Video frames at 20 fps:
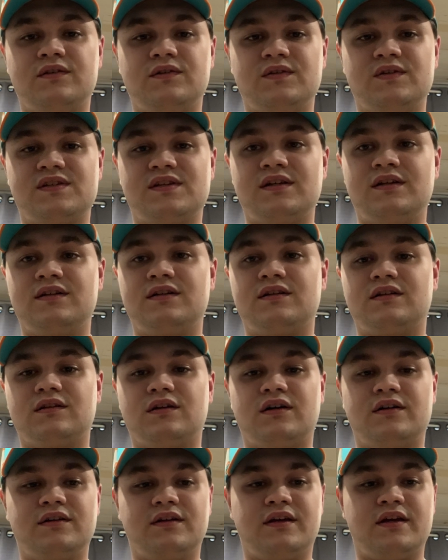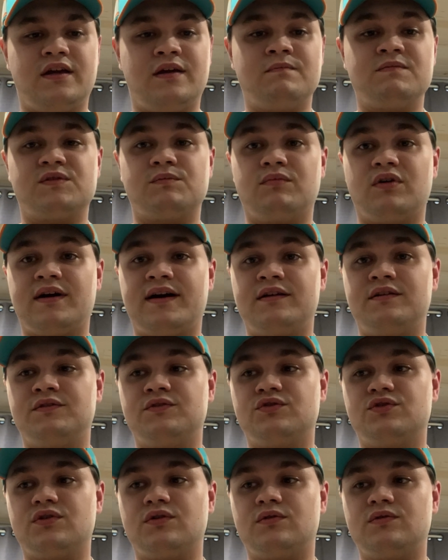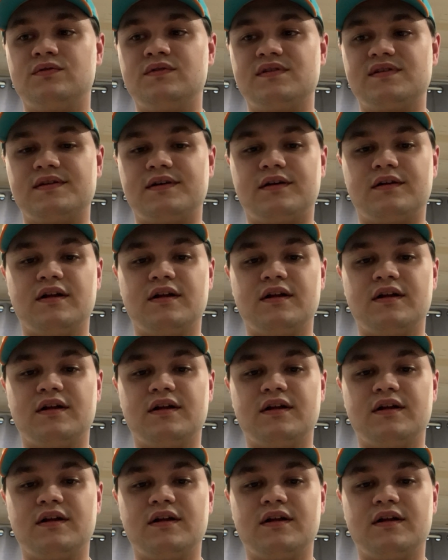You've seen in a lot of games Brandon Jones